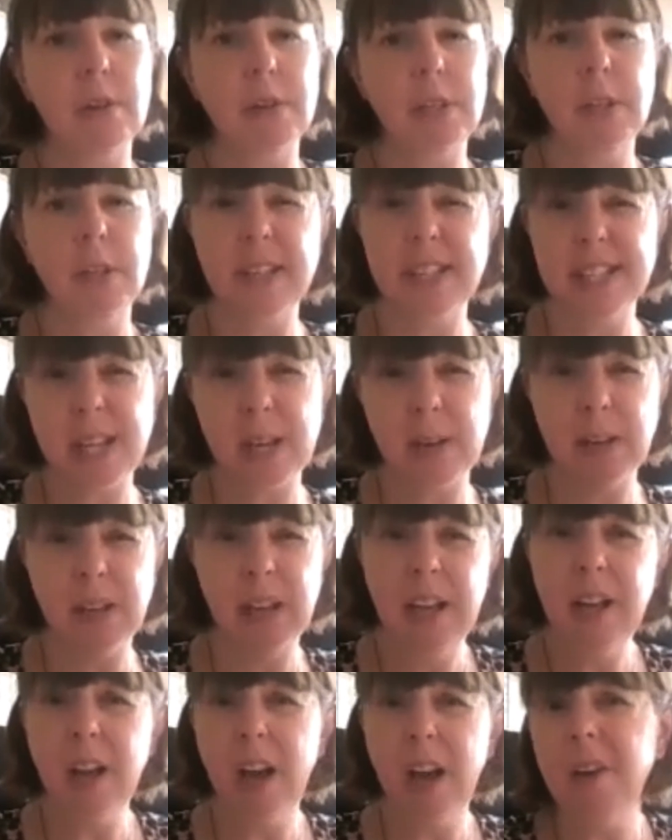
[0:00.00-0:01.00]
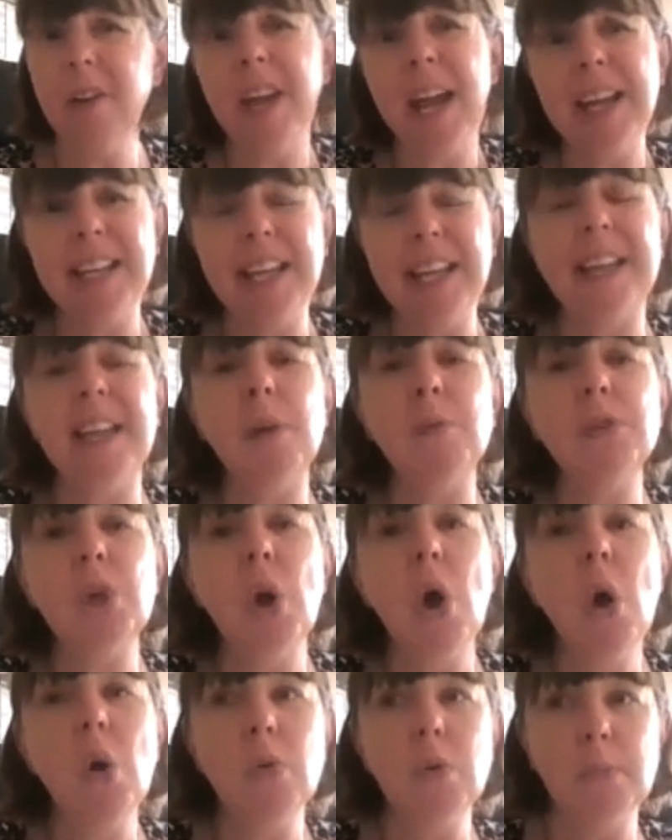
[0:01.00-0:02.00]
And you can say, okay, yeah, that was
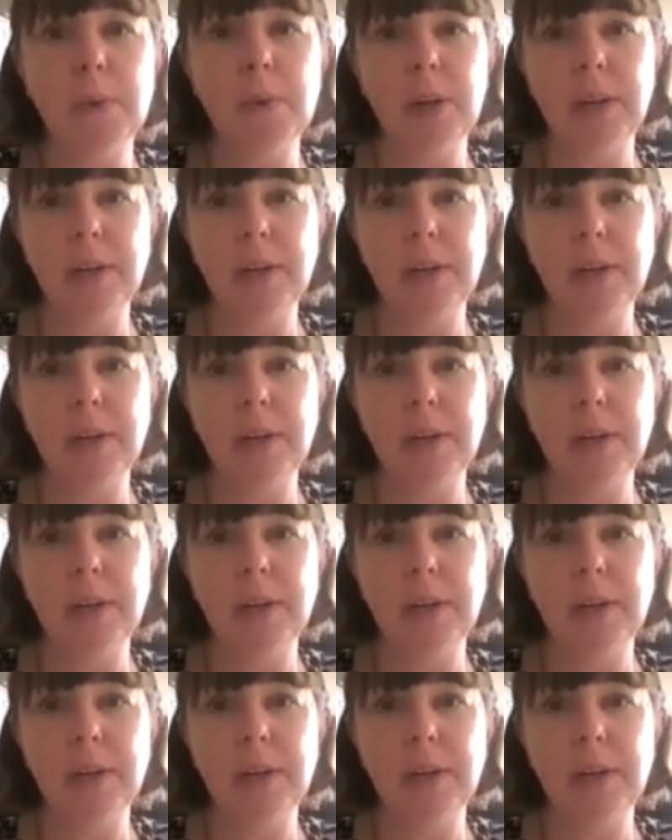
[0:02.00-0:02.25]
horrible.